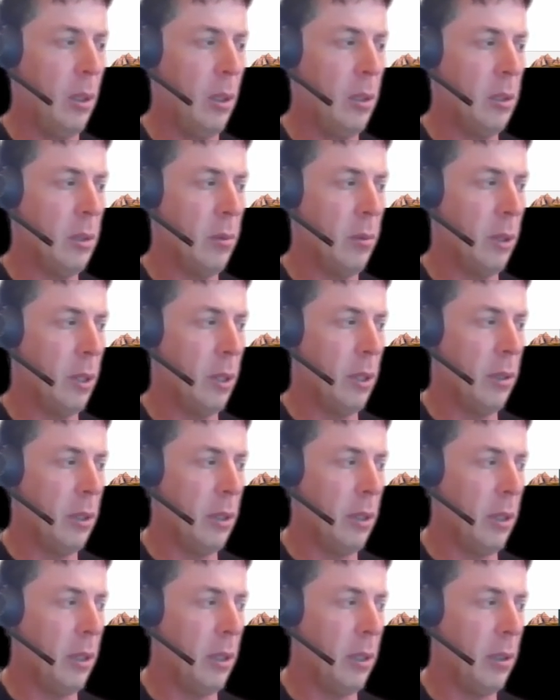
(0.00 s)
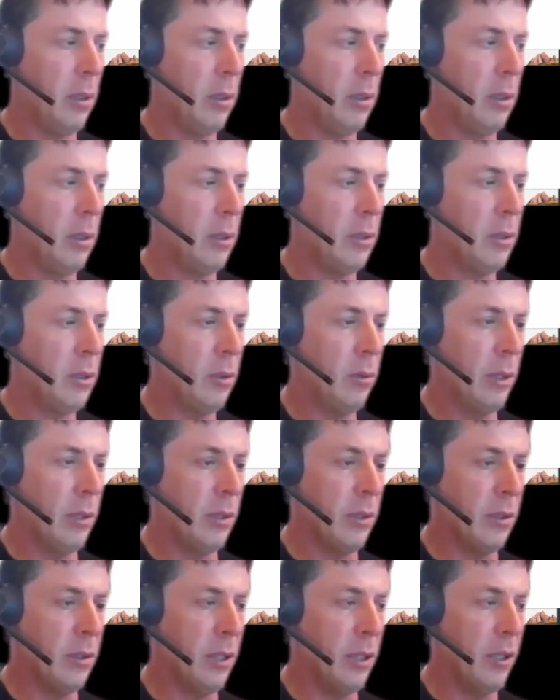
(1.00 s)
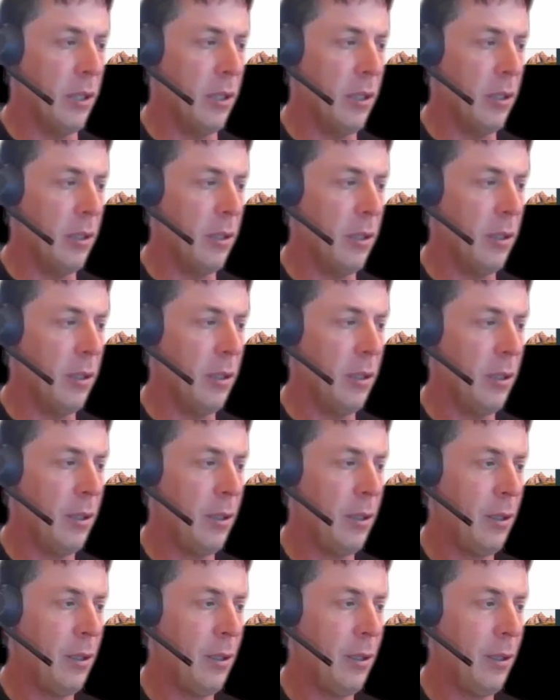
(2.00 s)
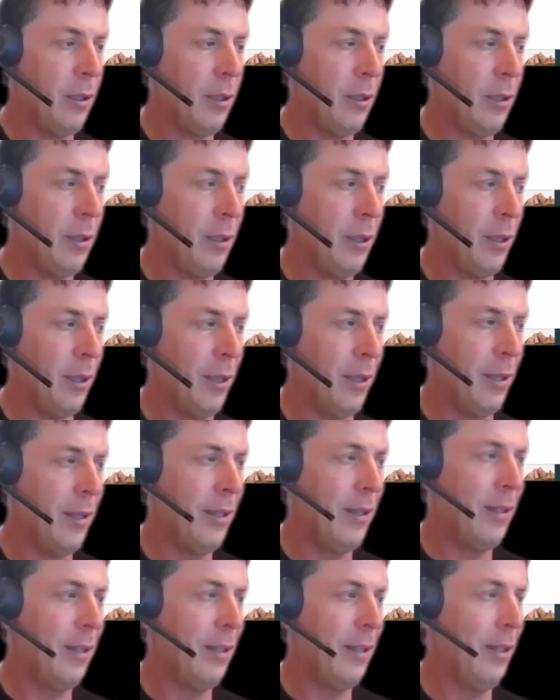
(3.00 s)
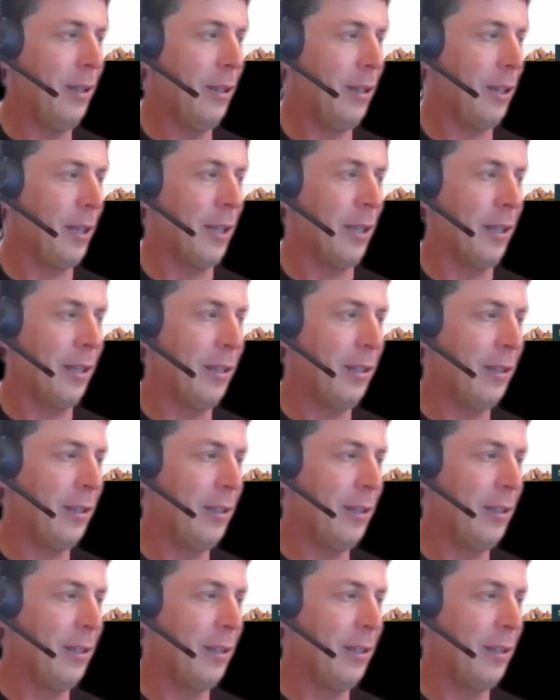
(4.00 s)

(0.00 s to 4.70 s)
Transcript: So we'll get that. Still hasn't done it. Okay.